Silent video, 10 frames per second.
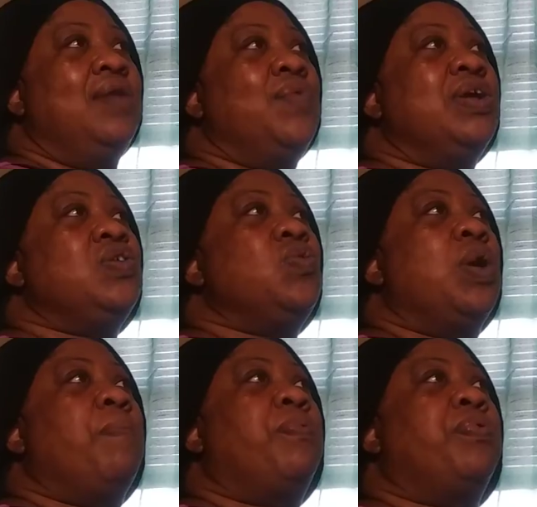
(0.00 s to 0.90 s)
when you
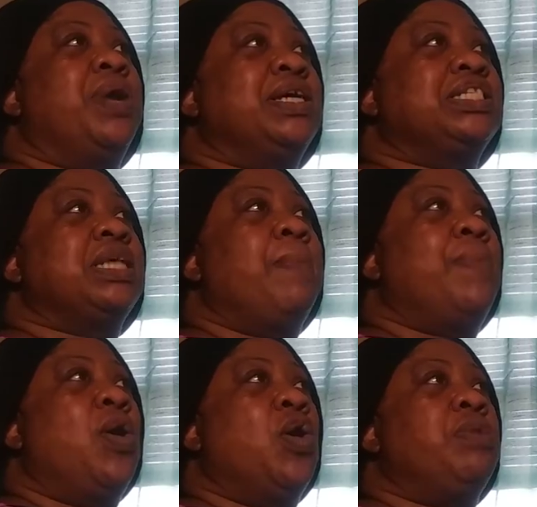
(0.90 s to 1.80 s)
impress
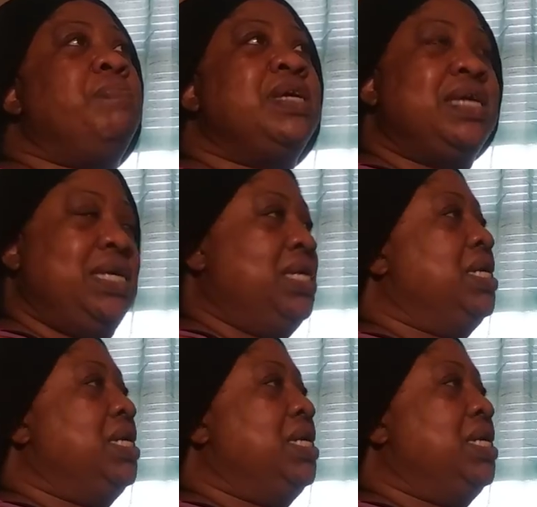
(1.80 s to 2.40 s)
upon me,